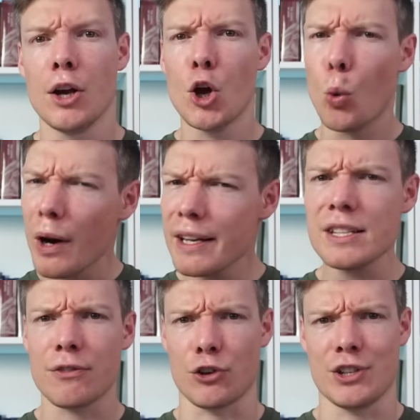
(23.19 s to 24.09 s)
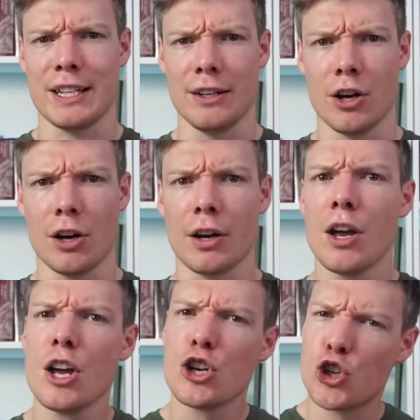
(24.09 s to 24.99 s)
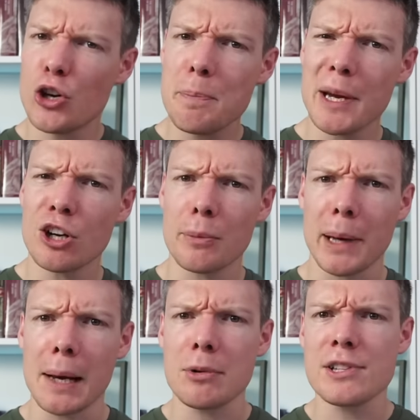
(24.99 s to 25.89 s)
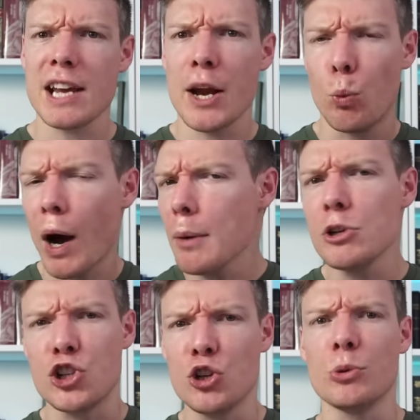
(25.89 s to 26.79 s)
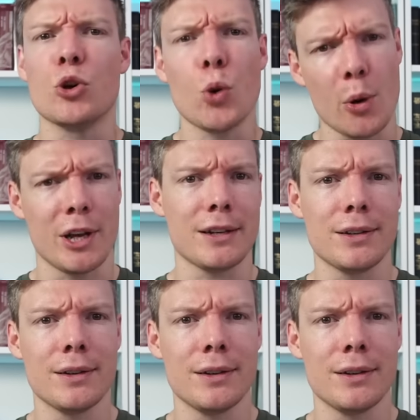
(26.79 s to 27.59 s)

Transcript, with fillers: What is 1st Enoch? Should it be in our Bibles, and why would Jude quote it?